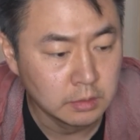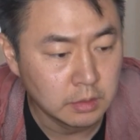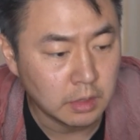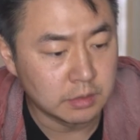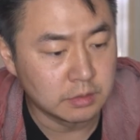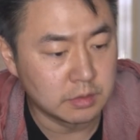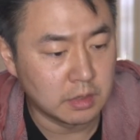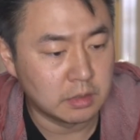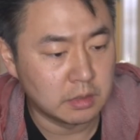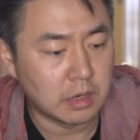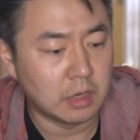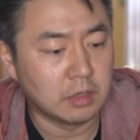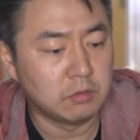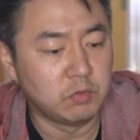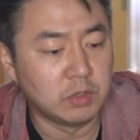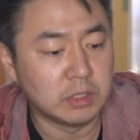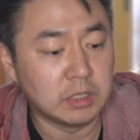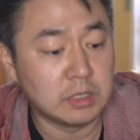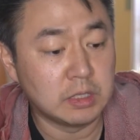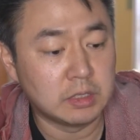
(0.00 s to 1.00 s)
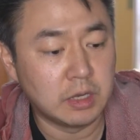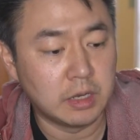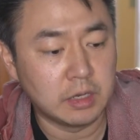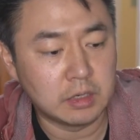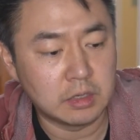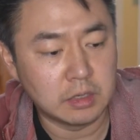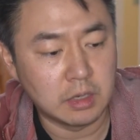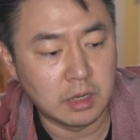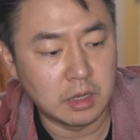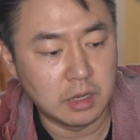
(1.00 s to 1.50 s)
And then I really
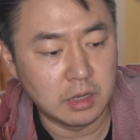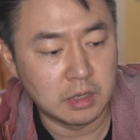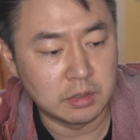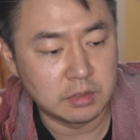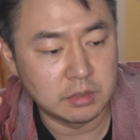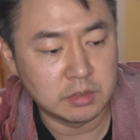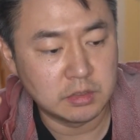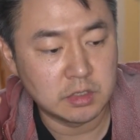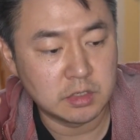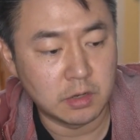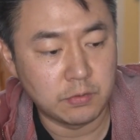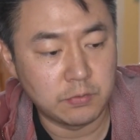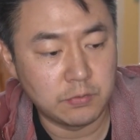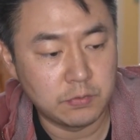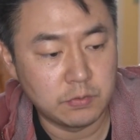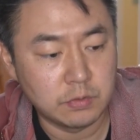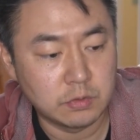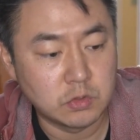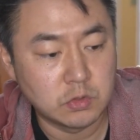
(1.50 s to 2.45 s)
like uh, the chef